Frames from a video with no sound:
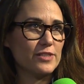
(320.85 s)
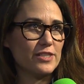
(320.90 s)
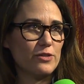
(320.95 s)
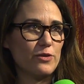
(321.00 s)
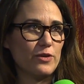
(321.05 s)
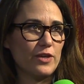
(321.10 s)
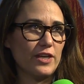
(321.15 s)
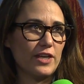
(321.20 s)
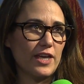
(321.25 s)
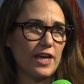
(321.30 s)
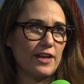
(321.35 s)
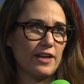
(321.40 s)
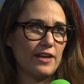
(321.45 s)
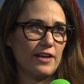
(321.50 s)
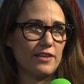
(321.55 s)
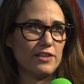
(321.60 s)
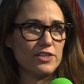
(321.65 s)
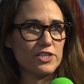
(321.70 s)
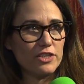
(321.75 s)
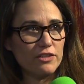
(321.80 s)
So you can get it
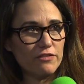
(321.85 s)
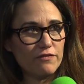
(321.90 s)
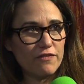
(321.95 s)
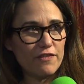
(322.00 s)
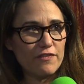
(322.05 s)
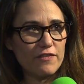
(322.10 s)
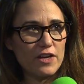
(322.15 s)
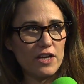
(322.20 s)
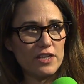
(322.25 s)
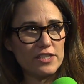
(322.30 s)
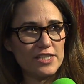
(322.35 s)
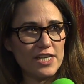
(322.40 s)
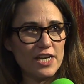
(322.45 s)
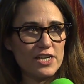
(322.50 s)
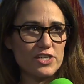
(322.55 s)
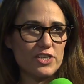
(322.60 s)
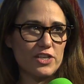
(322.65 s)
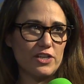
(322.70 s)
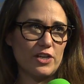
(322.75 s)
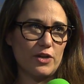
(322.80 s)
in the chilled
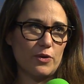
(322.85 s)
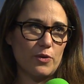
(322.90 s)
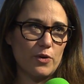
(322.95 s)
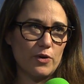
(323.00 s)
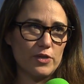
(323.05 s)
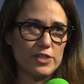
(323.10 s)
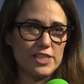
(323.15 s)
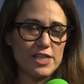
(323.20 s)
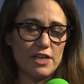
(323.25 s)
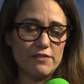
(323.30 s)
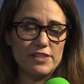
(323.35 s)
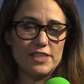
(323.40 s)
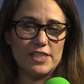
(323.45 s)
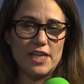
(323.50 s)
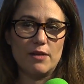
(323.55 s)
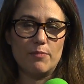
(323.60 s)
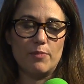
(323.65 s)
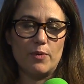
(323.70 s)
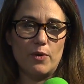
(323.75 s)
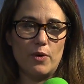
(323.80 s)
section or shelf
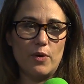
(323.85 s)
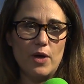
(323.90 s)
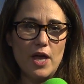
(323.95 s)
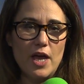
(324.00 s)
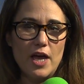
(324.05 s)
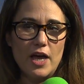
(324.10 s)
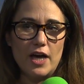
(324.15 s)
stable.